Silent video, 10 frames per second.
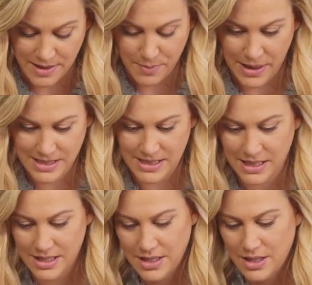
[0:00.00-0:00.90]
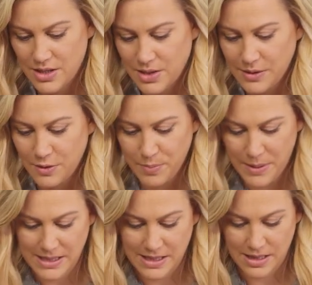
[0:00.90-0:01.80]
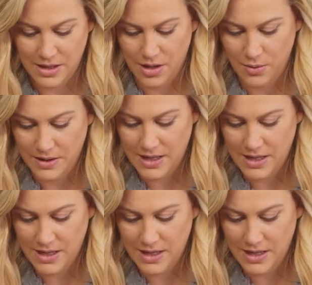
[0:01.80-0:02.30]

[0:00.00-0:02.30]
the butter. So a little butter can go in